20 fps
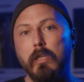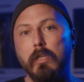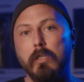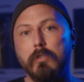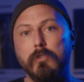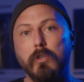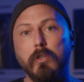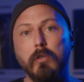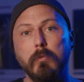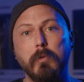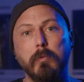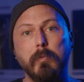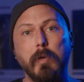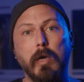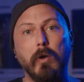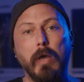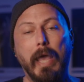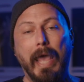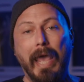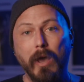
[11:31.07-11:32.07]
It's going to be
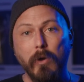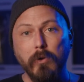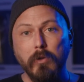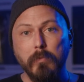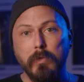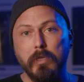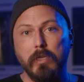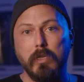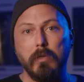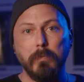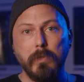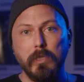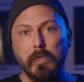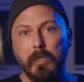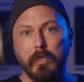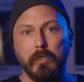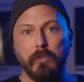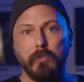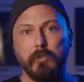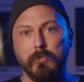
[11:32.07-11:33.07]
about how to
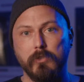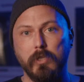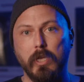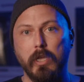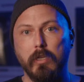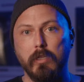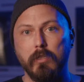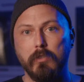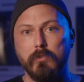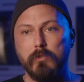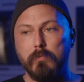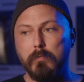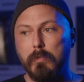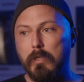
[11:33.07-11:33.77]
manipulate your settings,